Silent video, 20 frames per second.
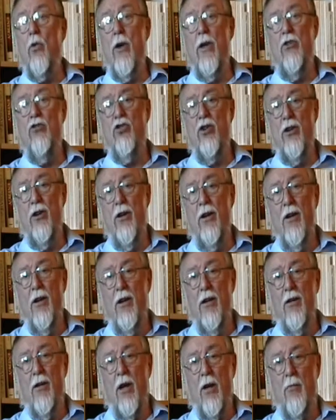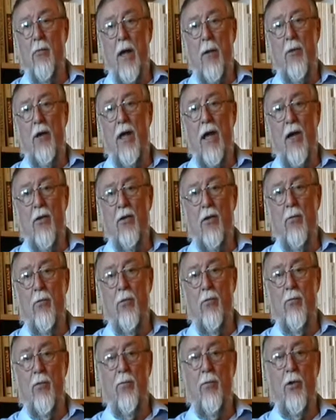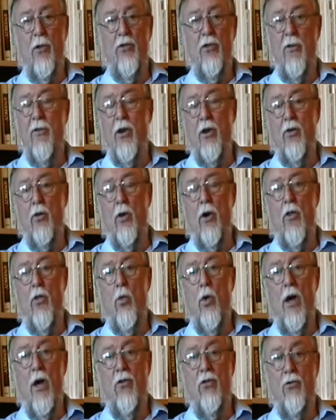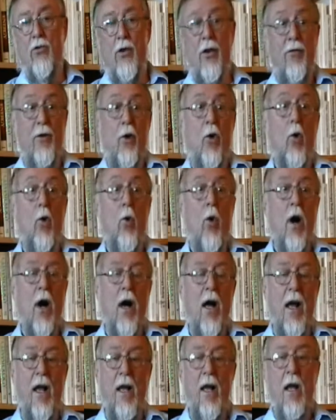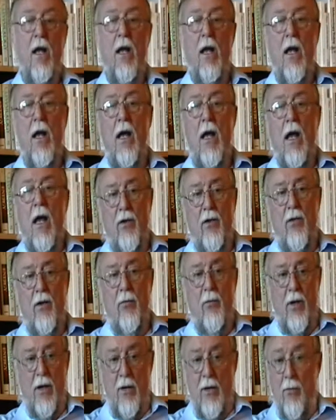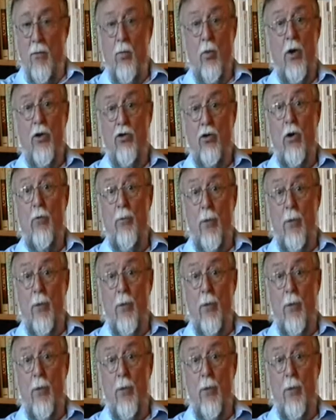region, like maybe out in the Pacific Northwest or even Hawaii, which are